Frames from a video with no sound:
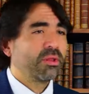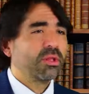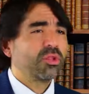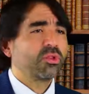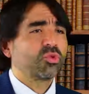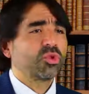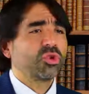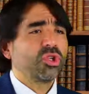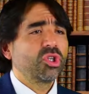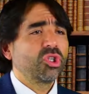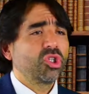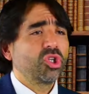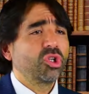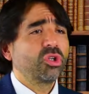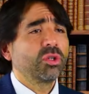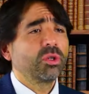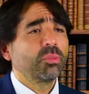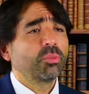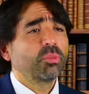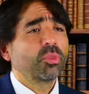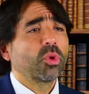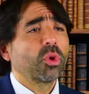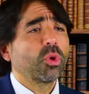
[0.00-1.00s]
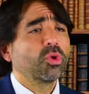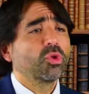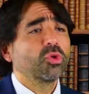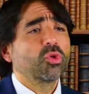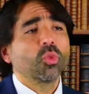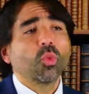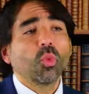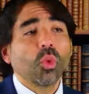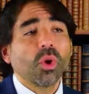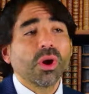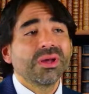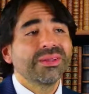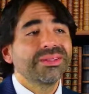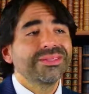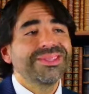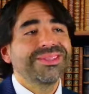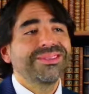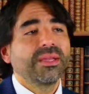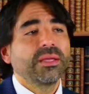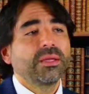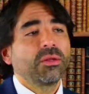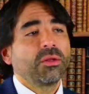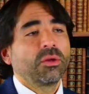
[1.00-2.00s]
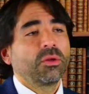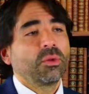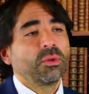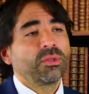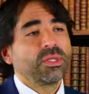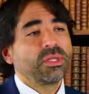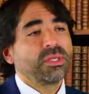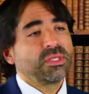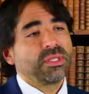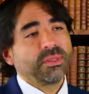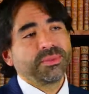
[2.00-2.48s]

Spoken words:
the traditional approach, once the diagnosis